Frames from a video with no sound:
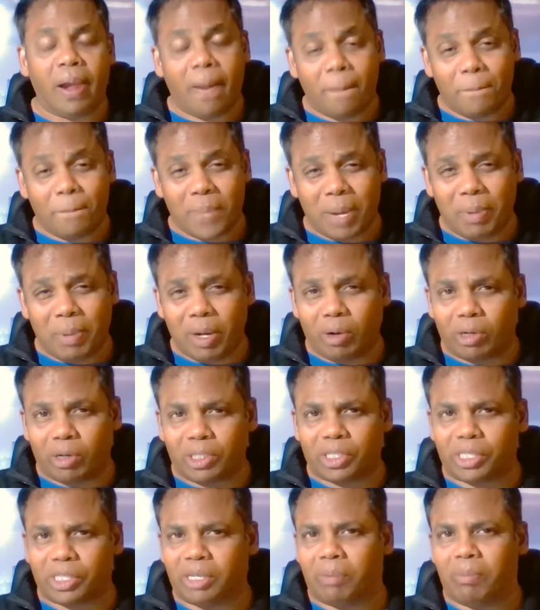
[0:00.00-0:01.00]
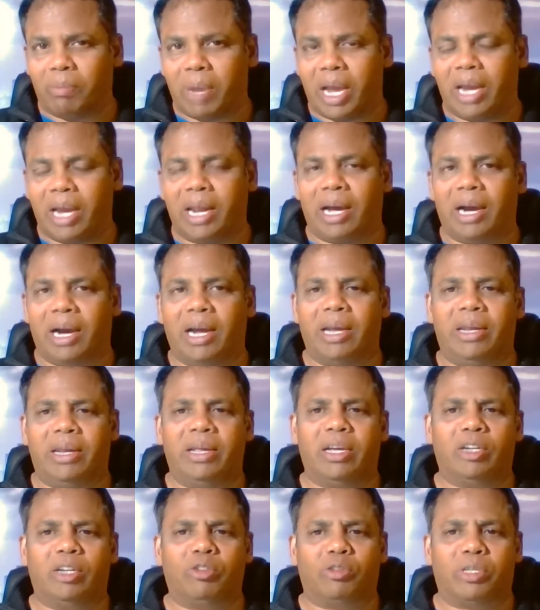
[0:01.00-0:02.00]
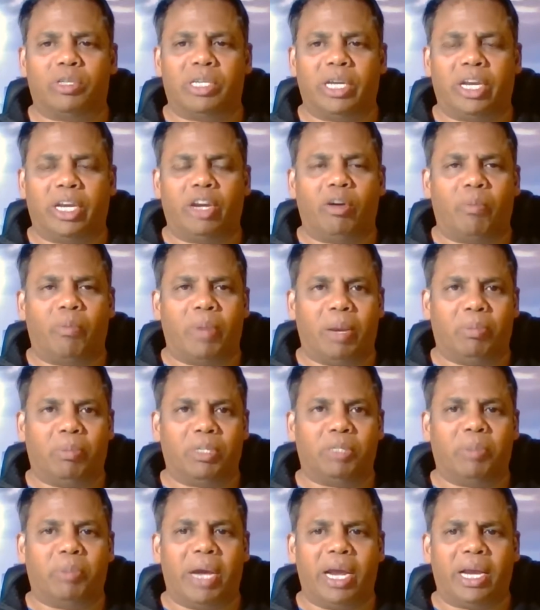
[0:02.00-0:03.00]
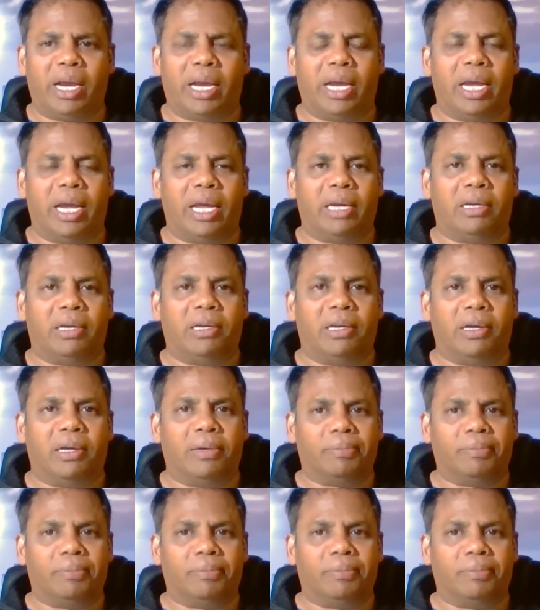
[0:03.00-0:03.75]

maybe not such a bad idea to take your papers back and